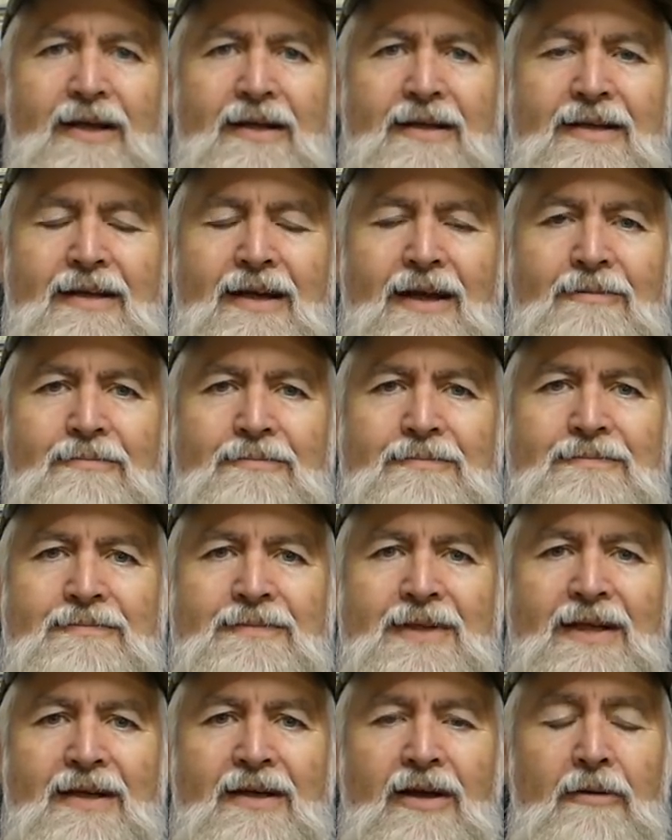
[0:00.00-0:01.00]
And I've
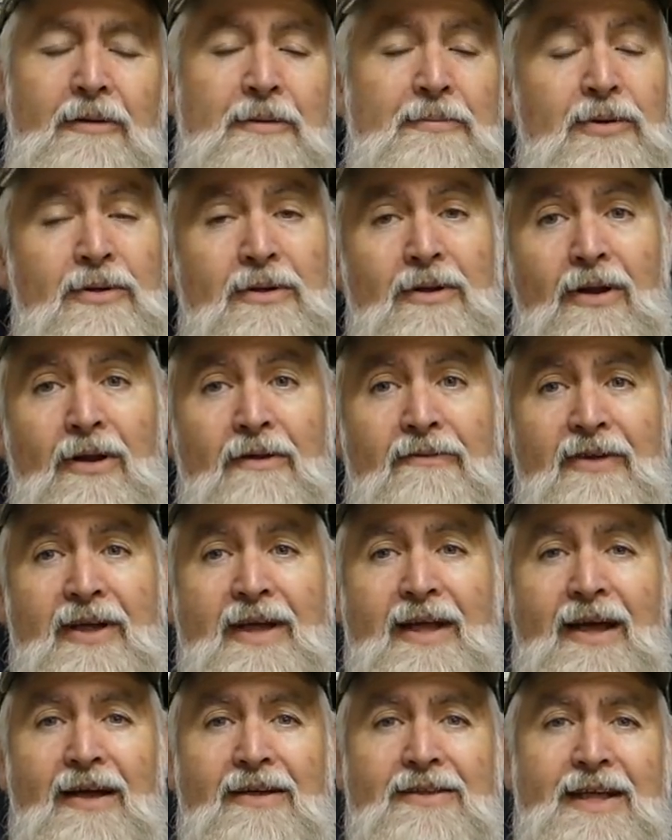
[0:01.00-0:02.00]
been putting a lot of
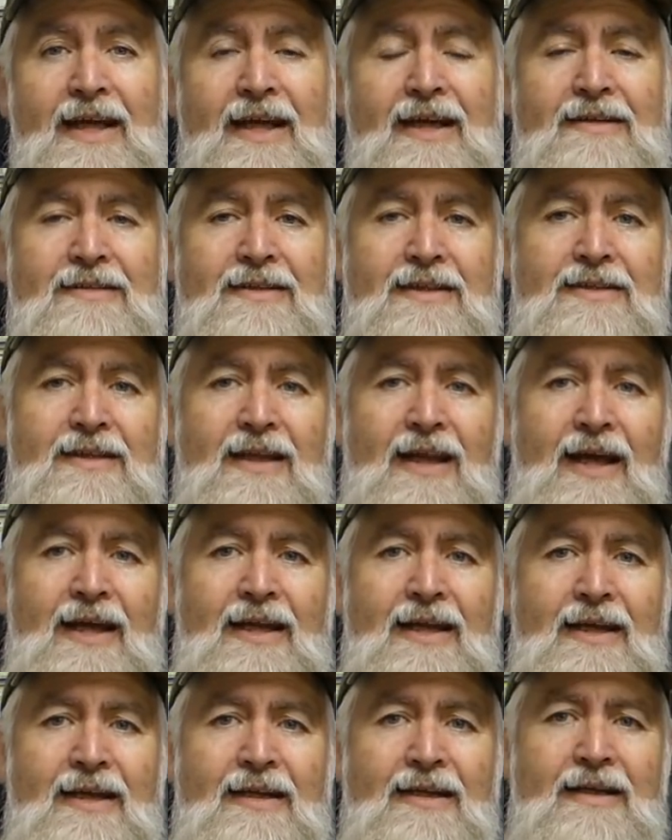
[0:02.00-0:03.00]
videos out just
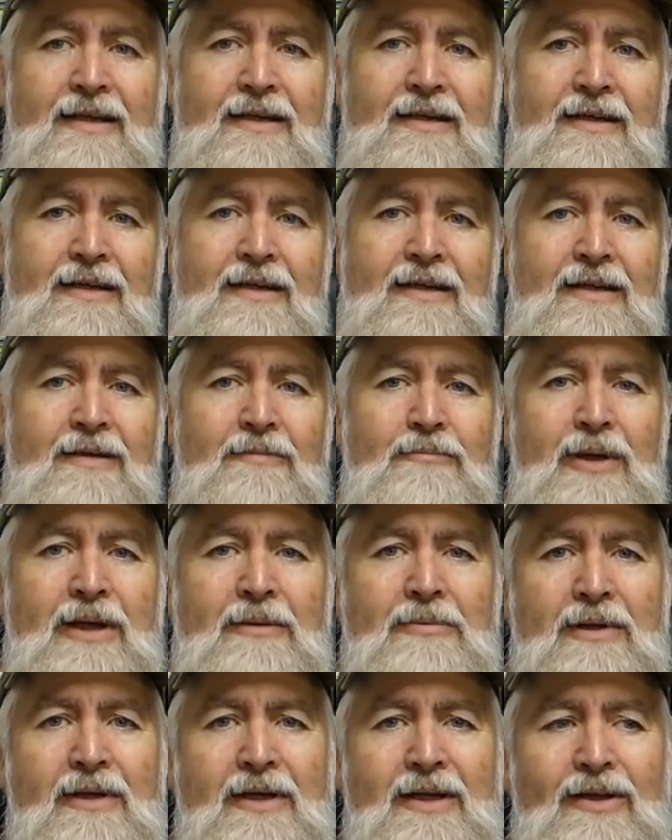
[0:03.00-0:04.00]
lately, and the
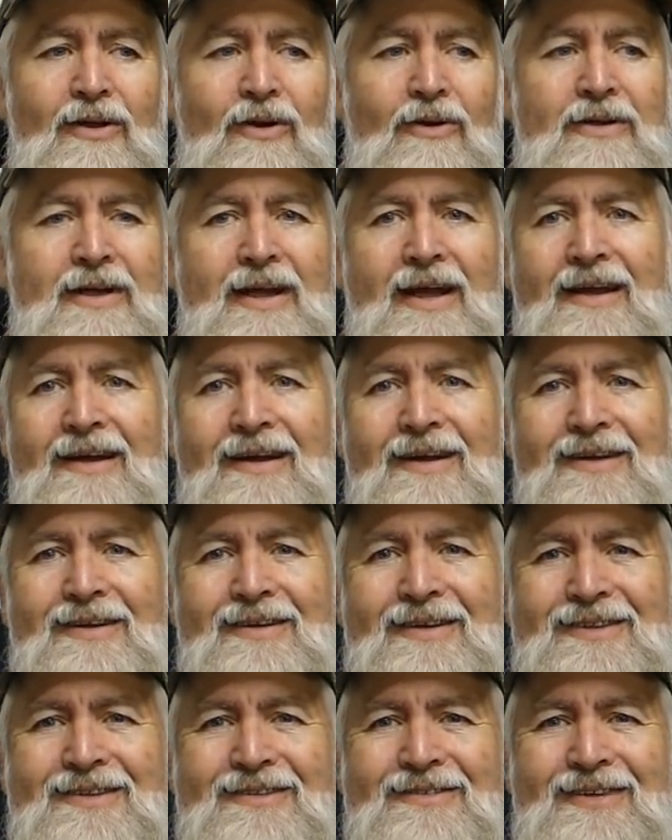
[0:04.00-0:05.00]
people that are in
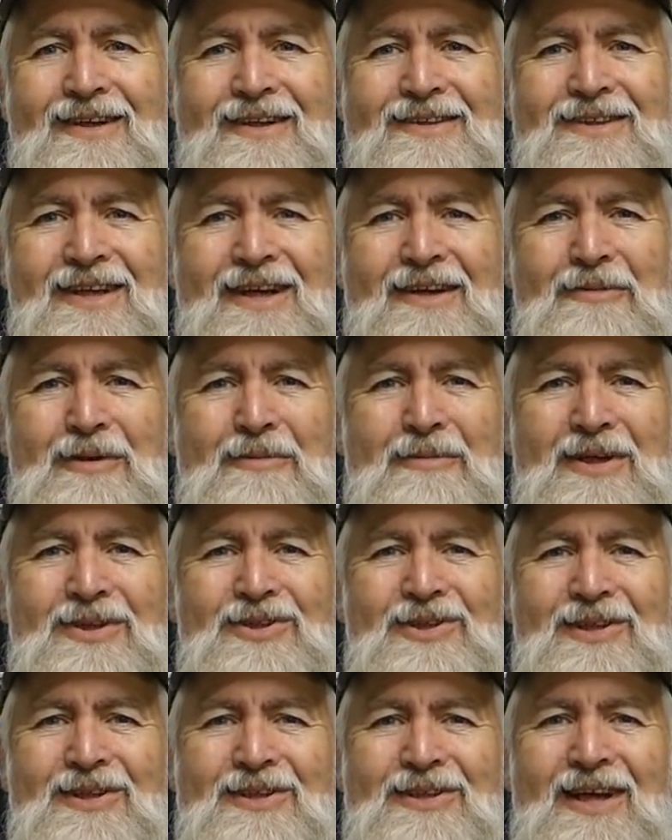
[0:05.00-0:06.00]
lockdown are sending me
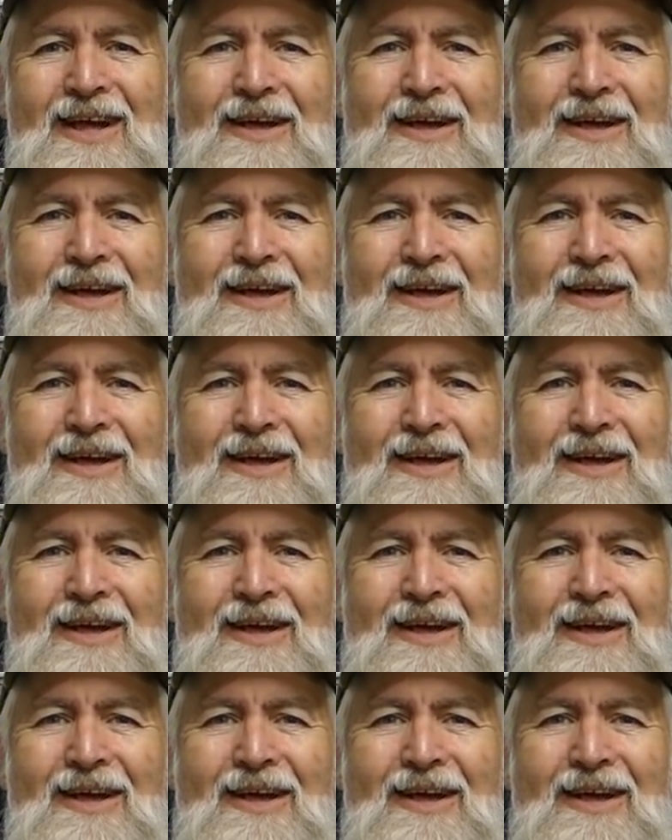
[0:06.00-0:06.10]
messages.